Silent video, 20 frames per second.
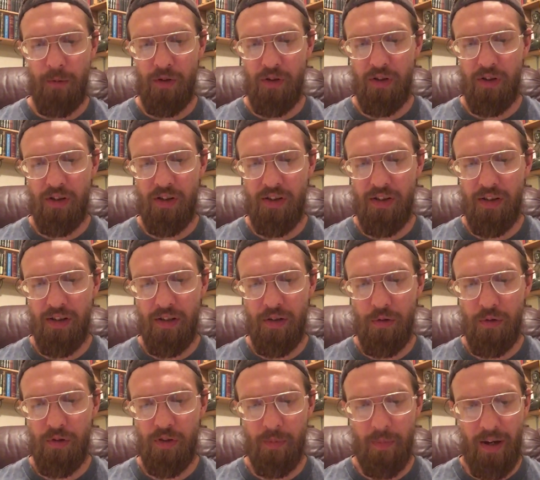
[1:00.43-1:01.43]
to see
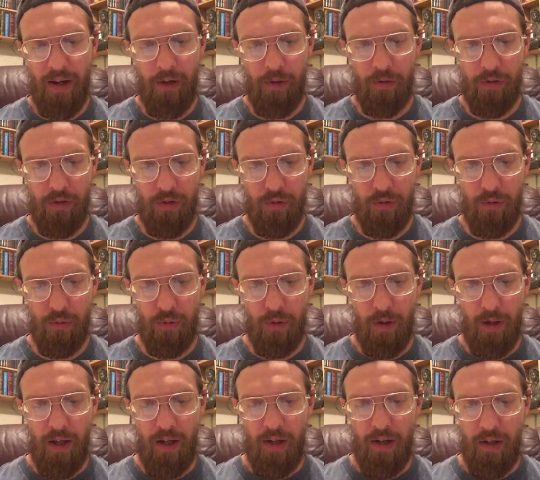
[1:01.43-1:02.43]
you smile too,
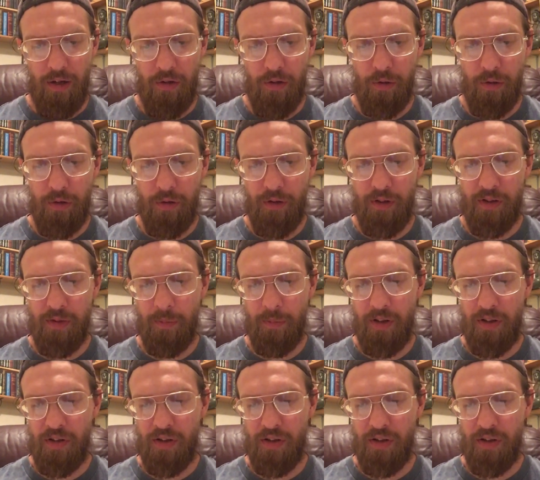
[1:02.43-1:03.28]
and know there is much